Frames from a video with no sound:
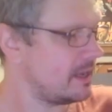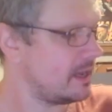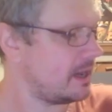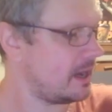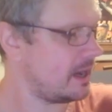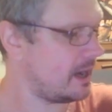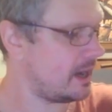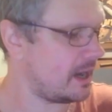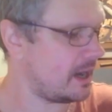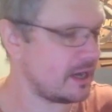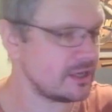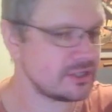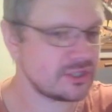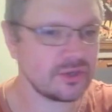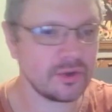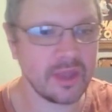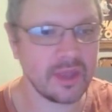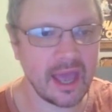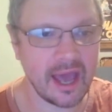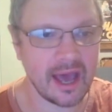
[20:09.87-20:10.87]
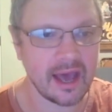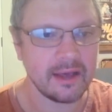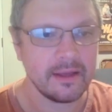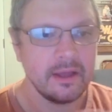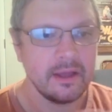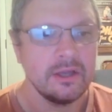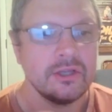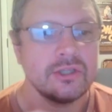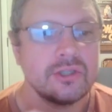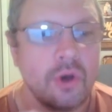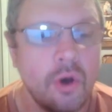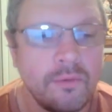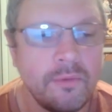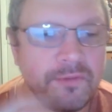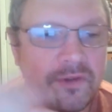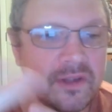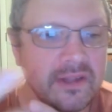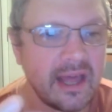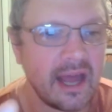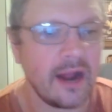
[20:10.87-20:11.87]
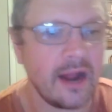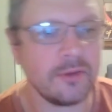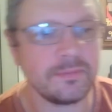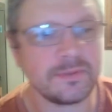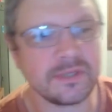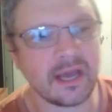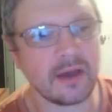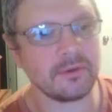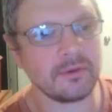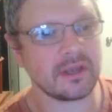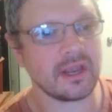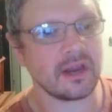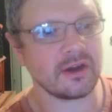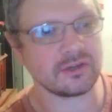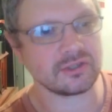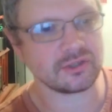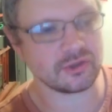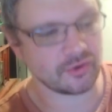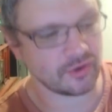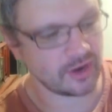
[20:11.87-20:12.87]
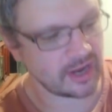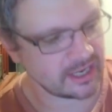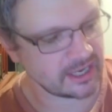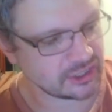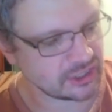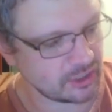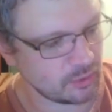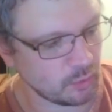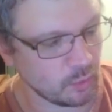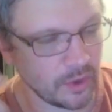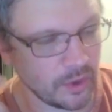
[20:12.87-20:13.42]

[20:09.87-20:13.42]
So yeah, so hopefully that helps you out with character creation.